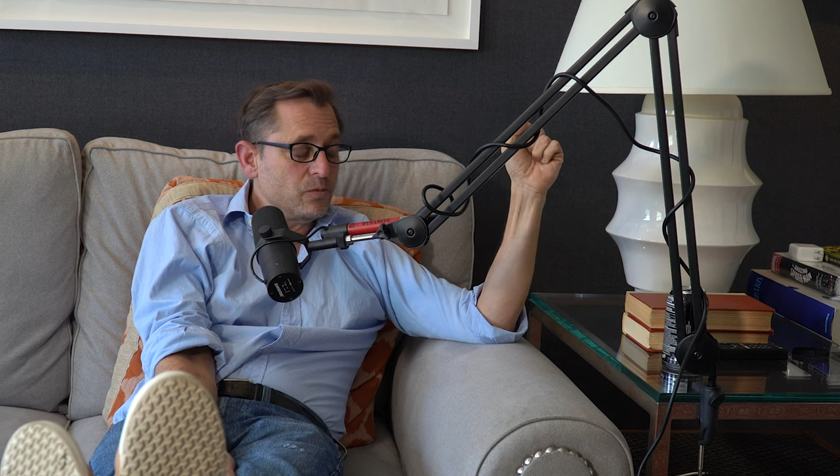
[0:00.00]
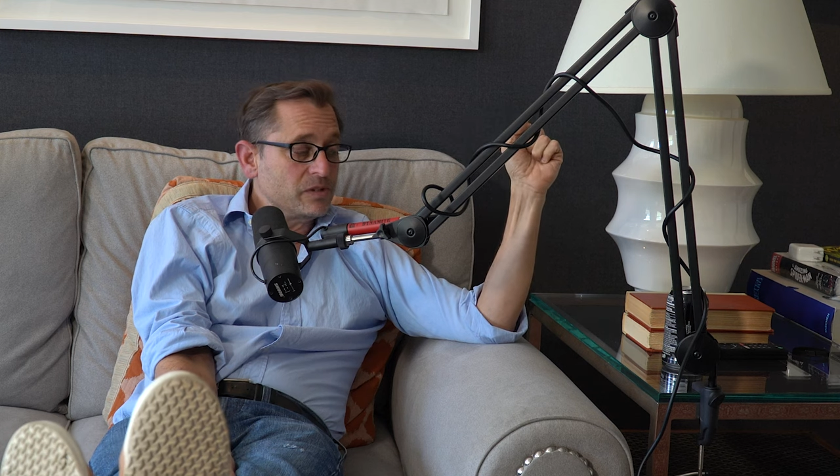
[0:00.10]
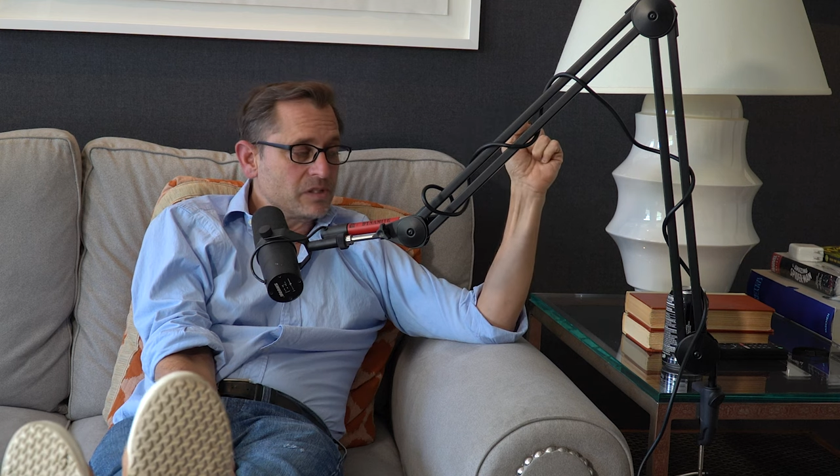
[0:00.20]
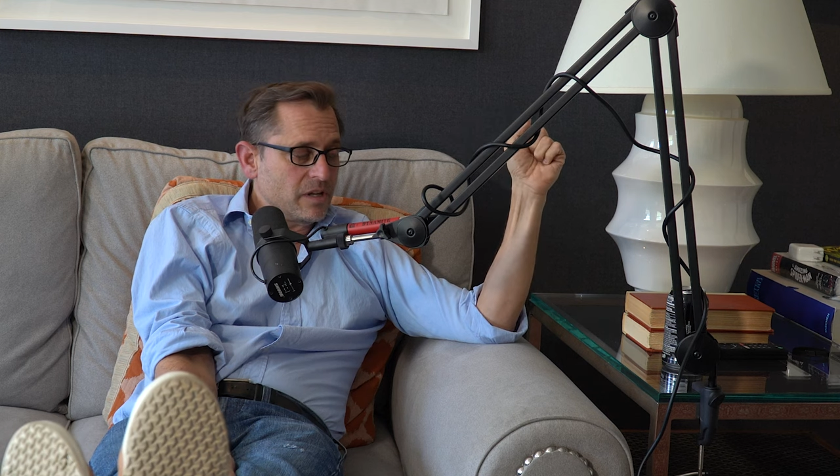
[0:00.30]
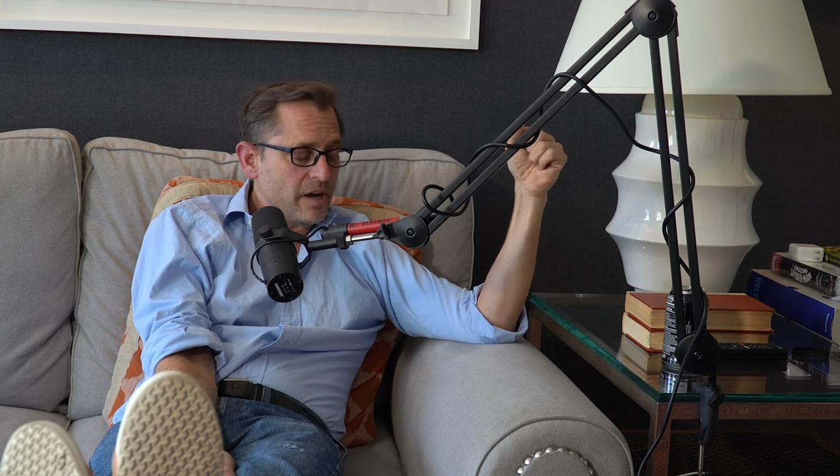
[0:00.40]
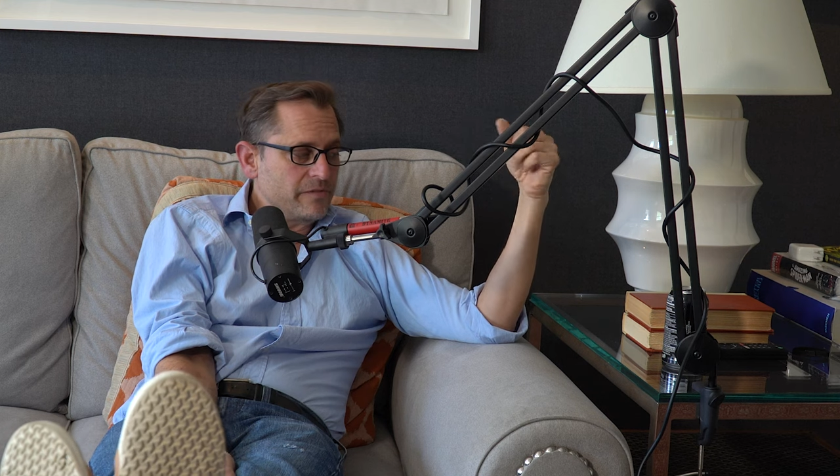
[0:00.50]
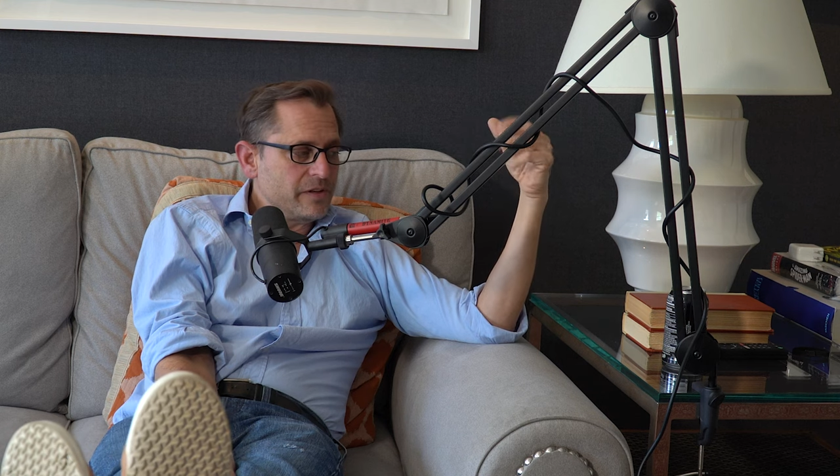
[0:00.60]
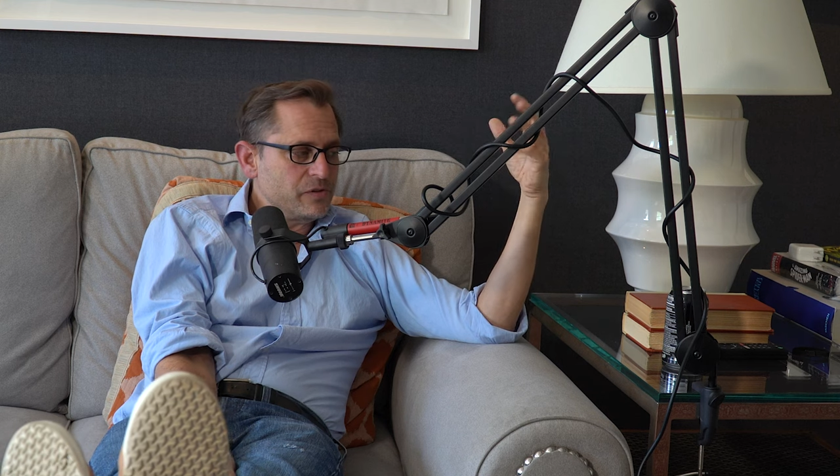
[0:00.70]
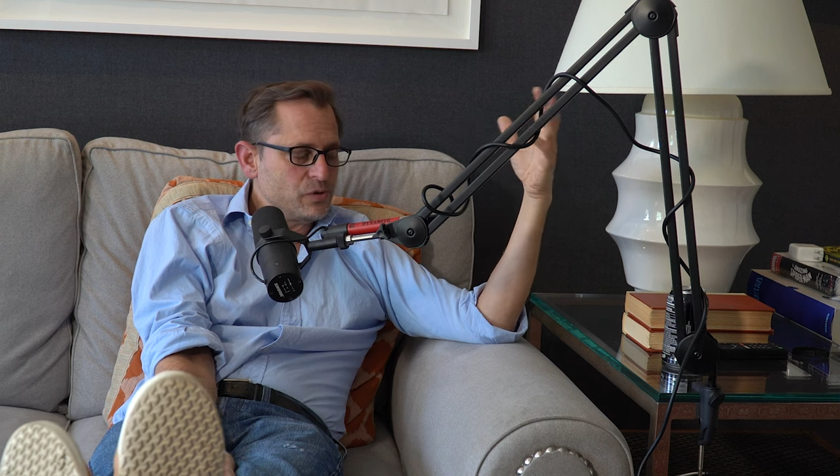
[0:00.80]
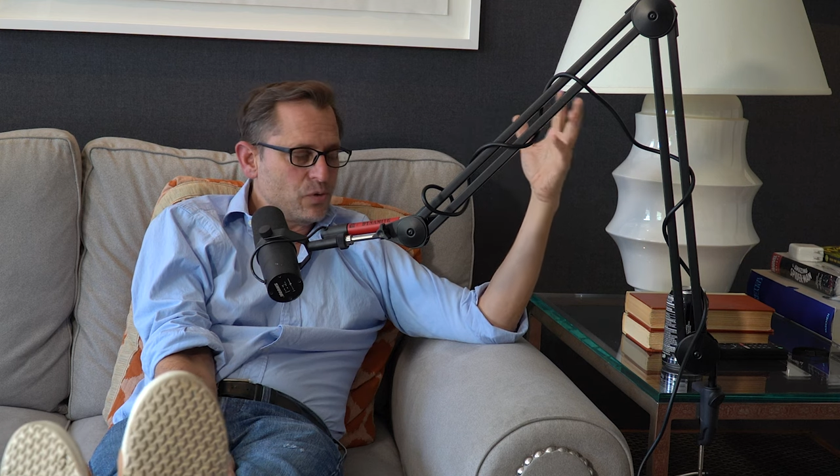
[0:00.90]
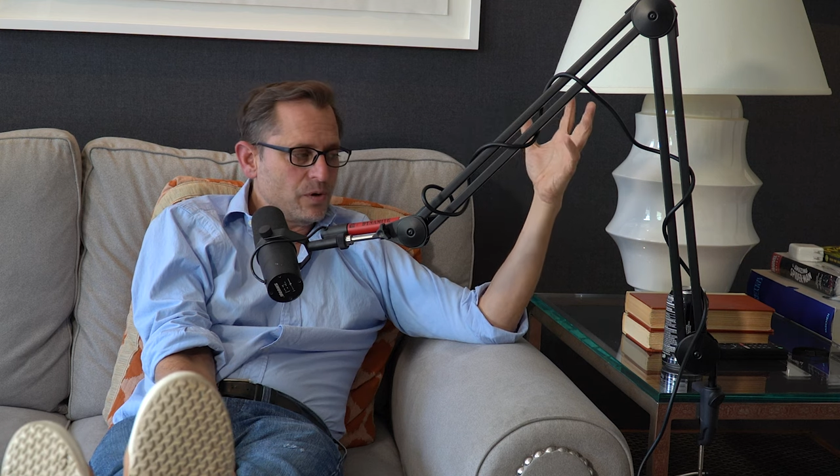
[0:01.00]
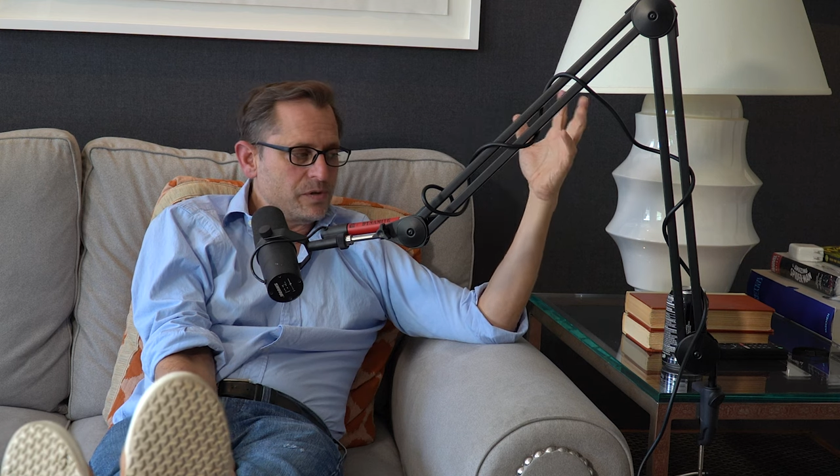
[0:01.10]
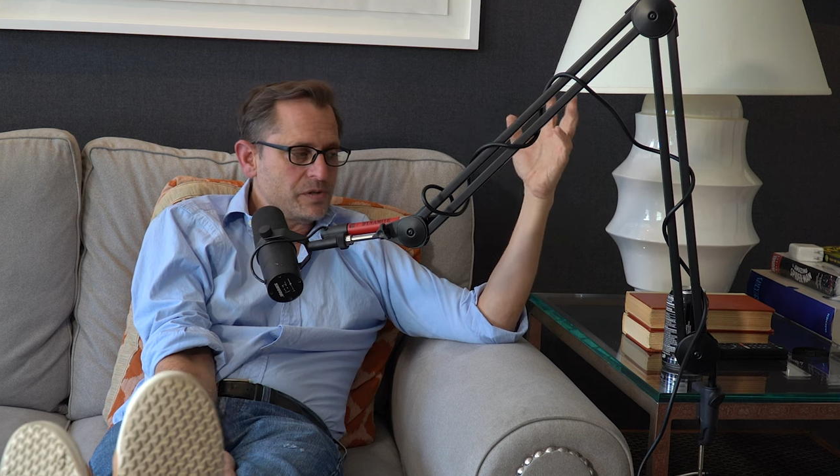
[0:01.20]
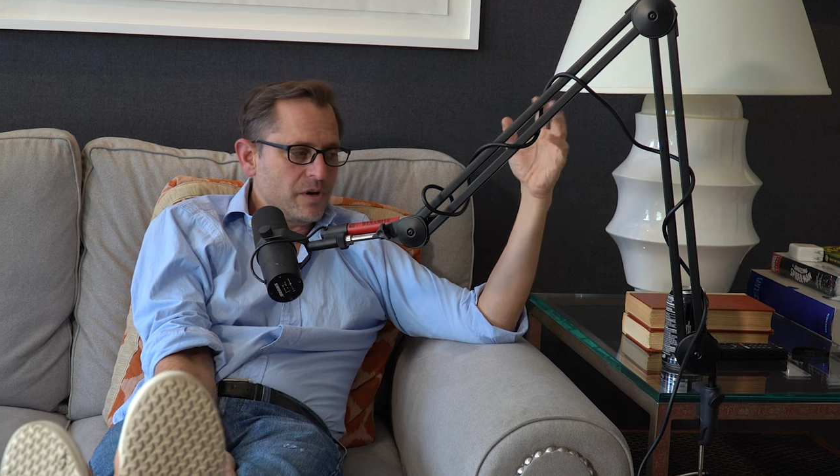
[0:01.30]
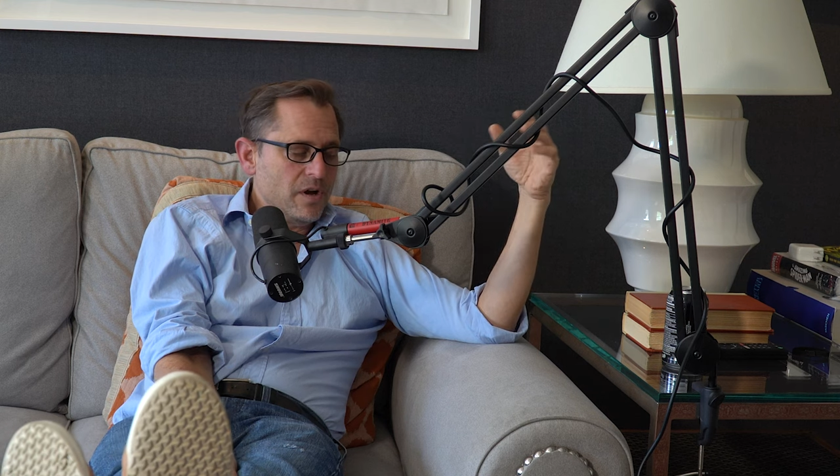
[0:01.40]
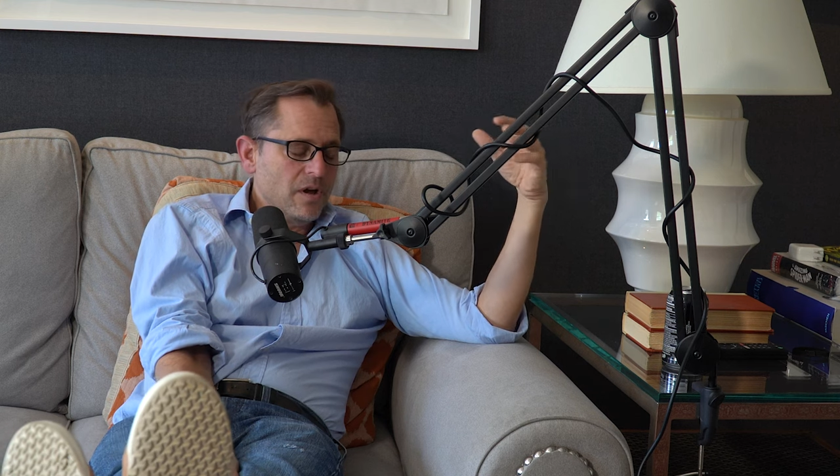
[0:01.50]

one's life that George